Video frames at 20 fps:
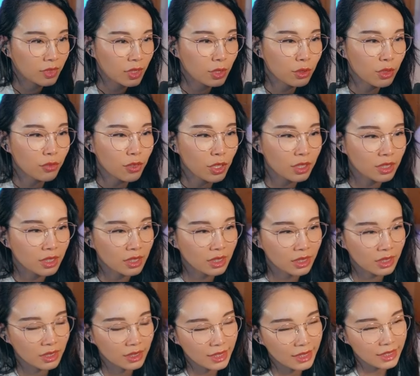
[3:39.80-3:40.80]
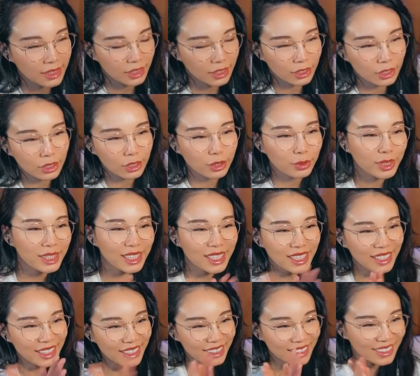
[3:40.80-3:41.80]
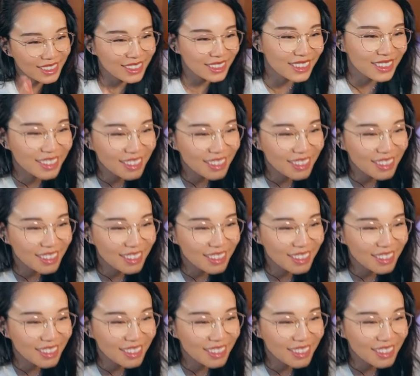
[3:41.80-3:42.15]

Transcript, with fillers: Oh, we won! Let's go! We did it!